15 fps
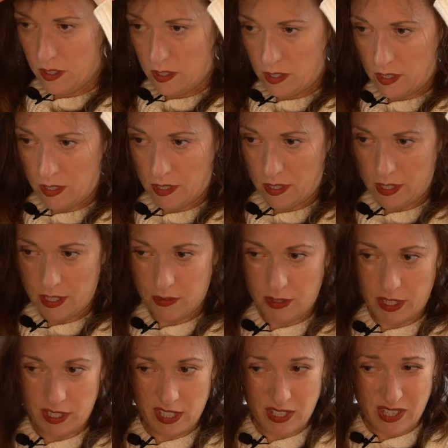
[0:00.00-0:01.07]
And this one
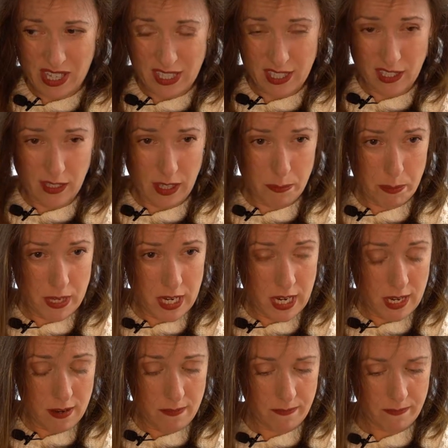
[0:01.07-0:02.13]
also has a clip in it.